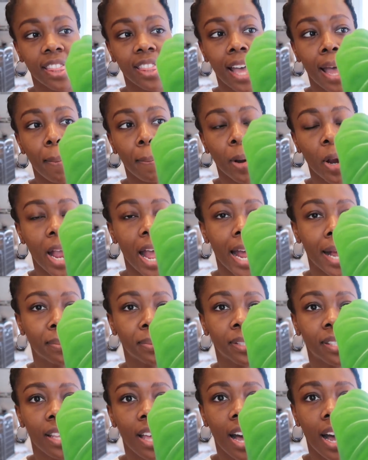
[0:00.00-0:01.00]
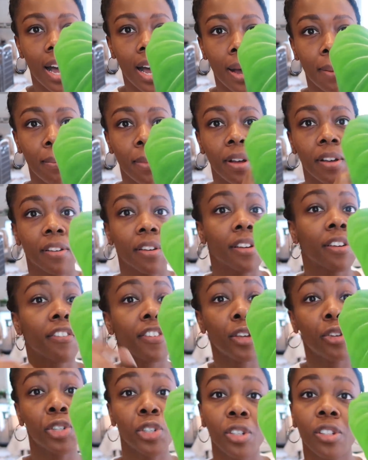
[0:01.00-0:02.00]
that perhaps
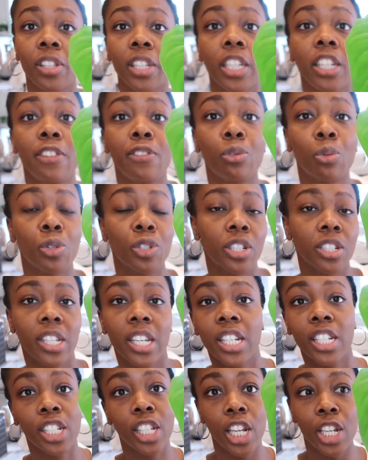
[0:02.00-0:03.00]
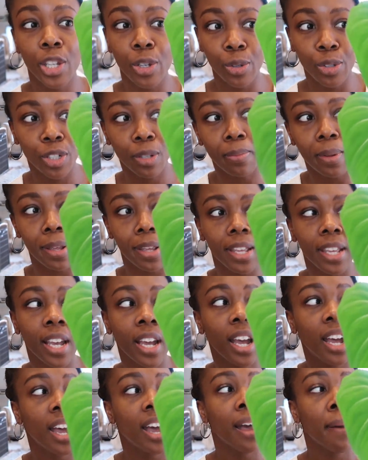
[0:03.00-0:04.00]
future leaves will just continue to be
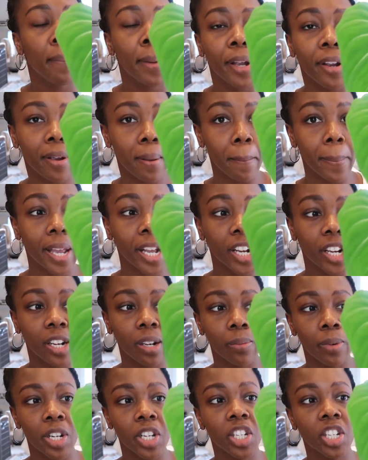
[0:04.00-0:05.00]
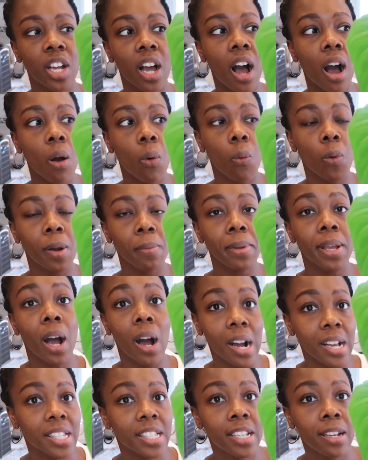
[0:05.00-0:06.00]
bigger and bigger, which would be
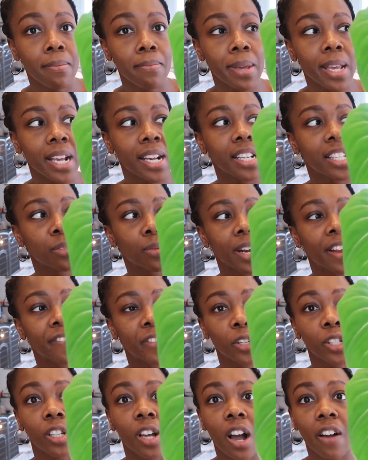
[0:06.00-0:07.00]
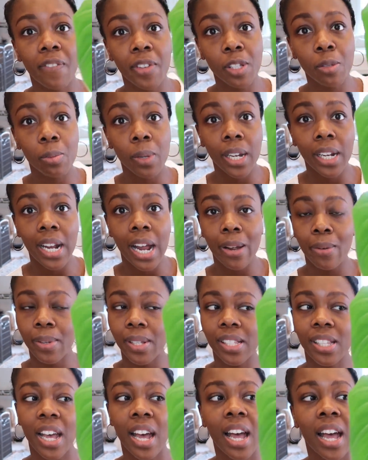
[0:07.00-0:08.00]
awesome, because when I first got this plant I
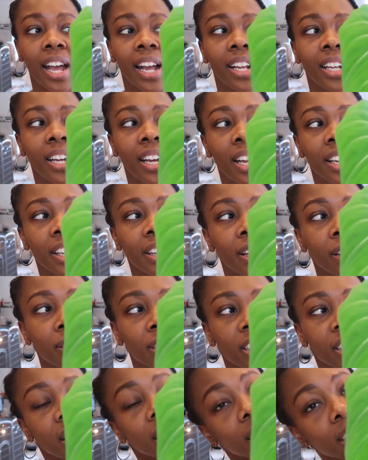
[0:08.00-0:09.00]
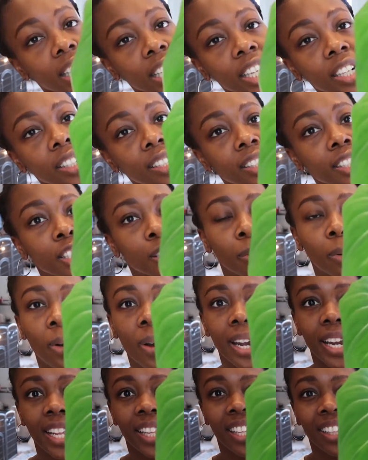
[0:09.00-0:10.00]
was, you know, just a little
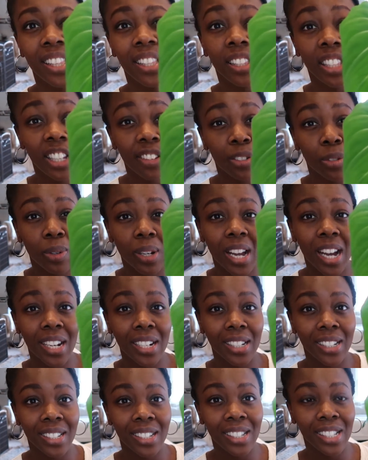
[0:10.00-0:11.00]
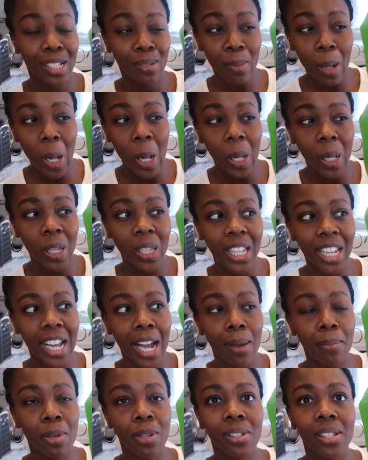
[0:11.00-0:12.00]
disappointed that the leaves were kind of small. Like,
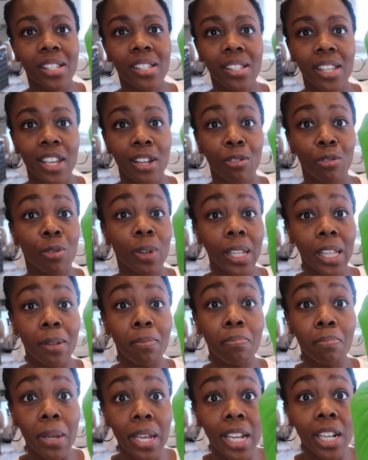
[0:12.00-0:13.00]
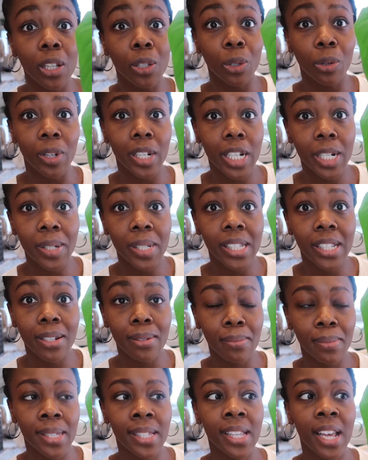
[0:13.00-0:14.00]
I'm used to seeing really big
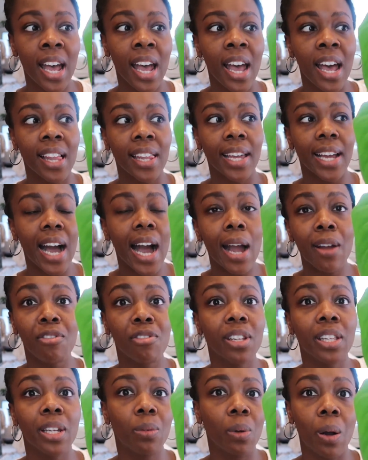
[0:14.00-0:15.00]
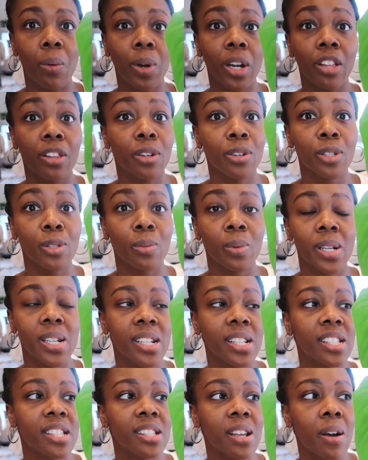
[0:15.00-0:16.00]
gloriosums. Like, I really want one of those
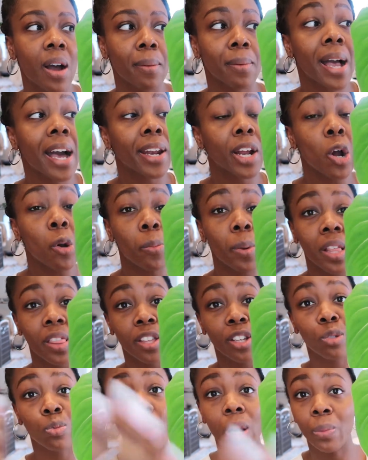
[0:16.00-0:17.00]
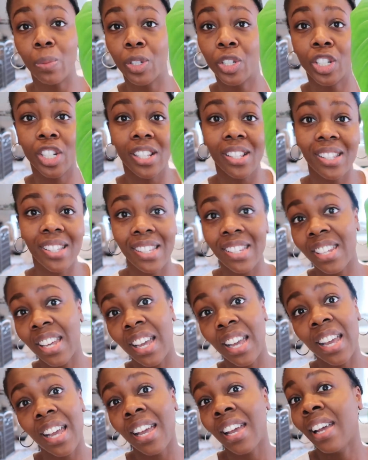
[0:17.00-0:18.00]
ones, so I'm kind of hoping this one will just
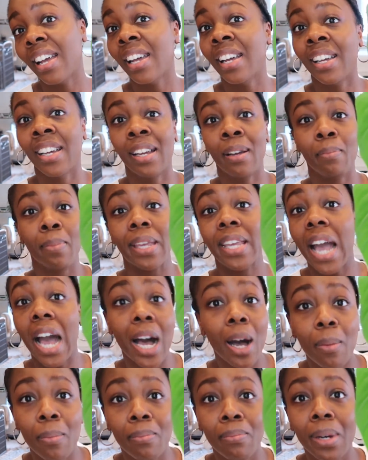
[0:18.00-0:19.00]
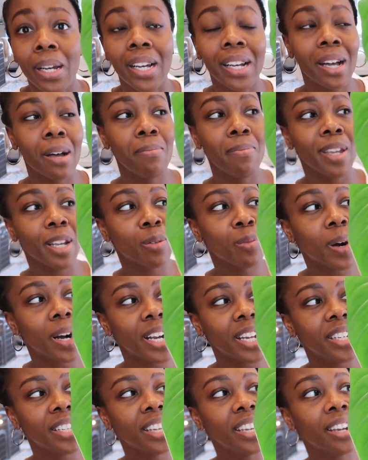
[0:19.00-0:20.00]
become a big
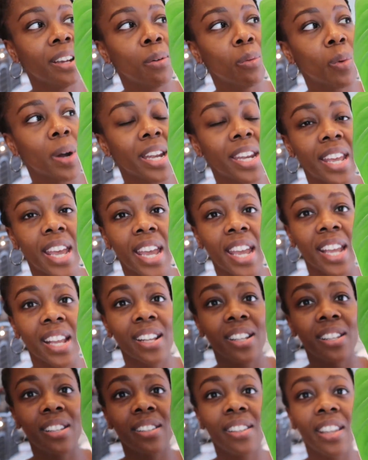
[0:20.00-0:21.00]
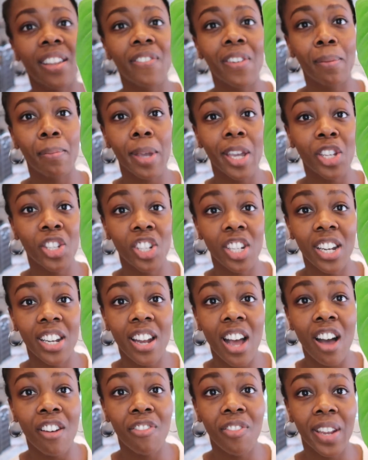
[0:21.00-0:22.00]
one day if I'm patient
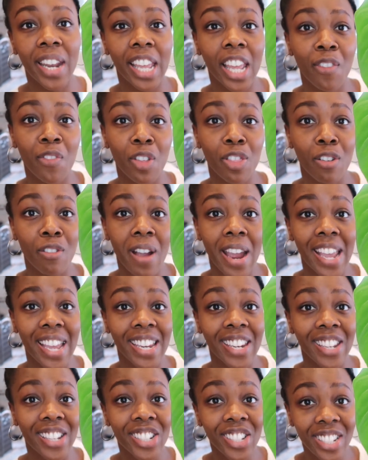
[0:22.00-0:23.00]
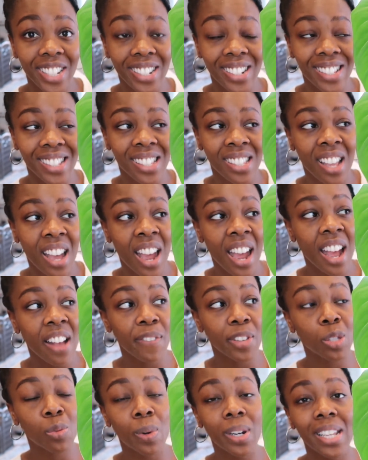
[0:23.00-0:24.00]
enough and I give it the right conditions.
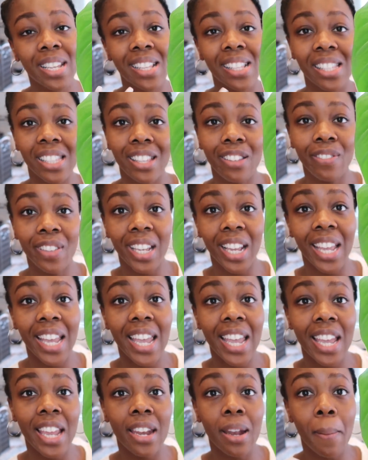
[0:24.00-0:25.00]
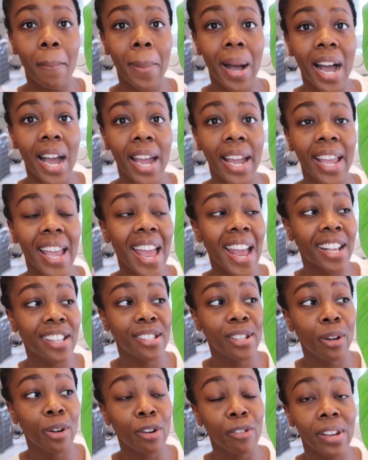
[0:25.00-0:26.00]
This one is living in my
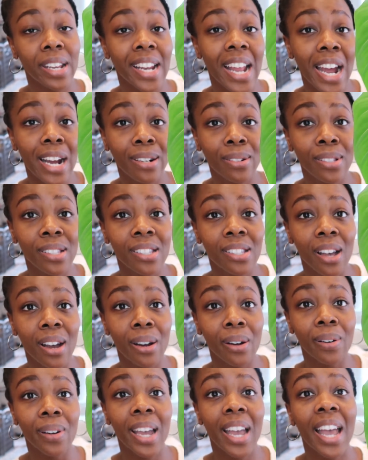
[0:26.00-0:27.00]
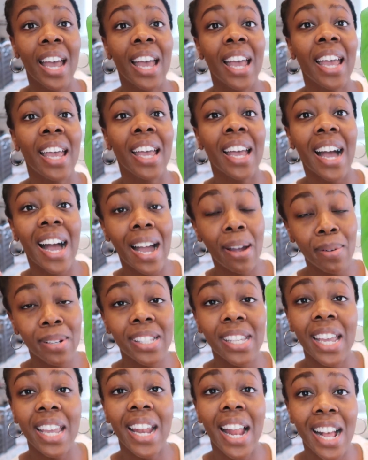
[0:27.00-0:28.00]
EXO greenhouse, so I would
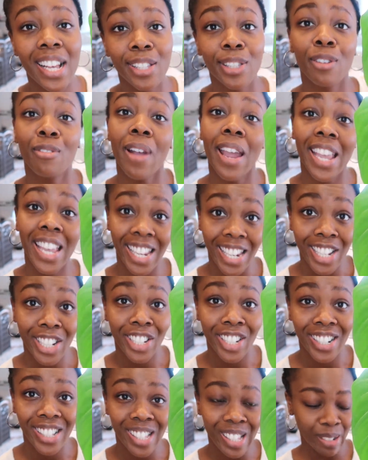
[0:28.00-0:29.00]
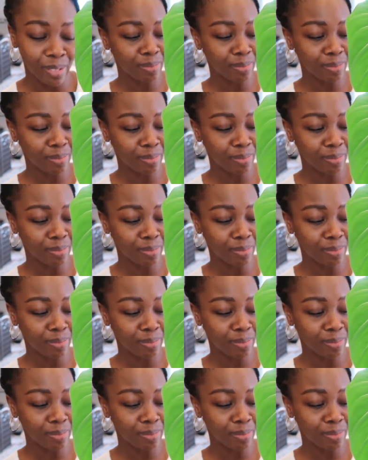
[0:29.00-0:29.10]
say it has the right conditions.